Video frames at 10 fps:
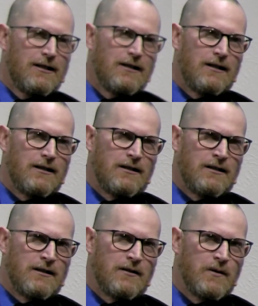
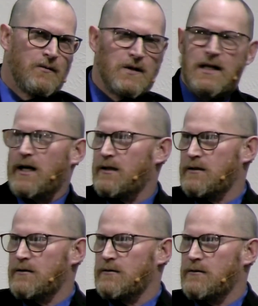when was that?
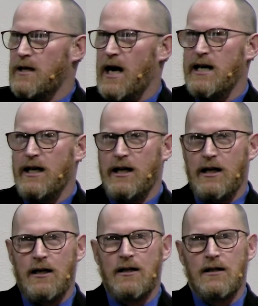
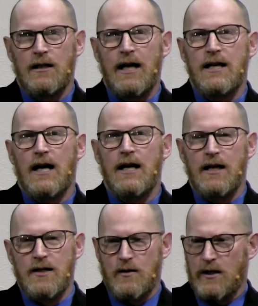Late
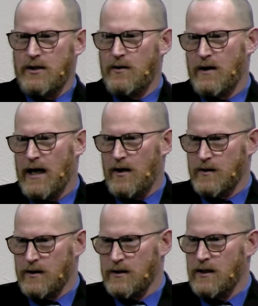90s, early
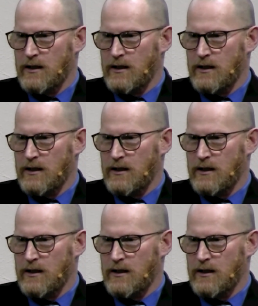2000s.